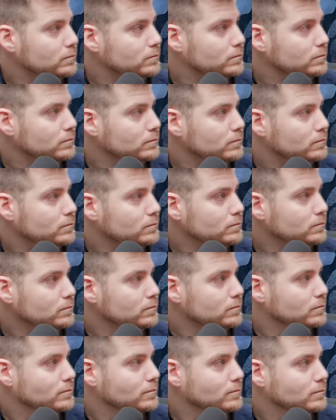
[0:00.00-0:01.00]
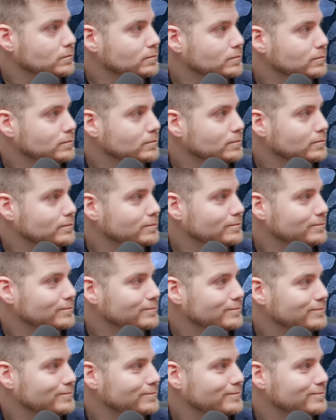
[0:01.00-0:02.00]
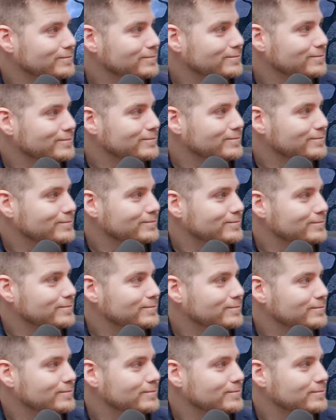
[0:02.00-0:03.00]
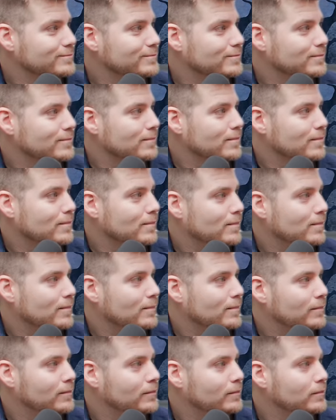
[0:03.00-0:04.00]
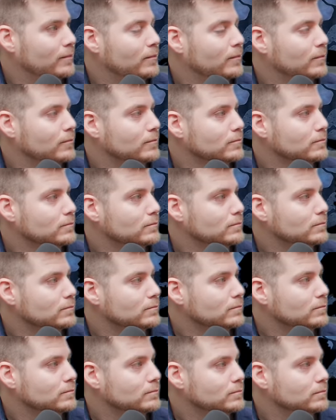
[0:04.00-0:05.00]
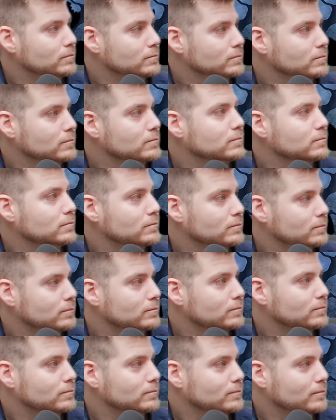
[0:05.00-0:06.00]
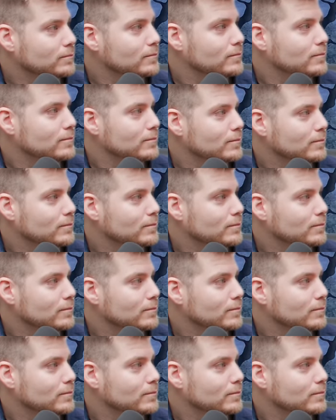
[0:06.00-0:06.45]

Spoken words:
The person shown says nothing.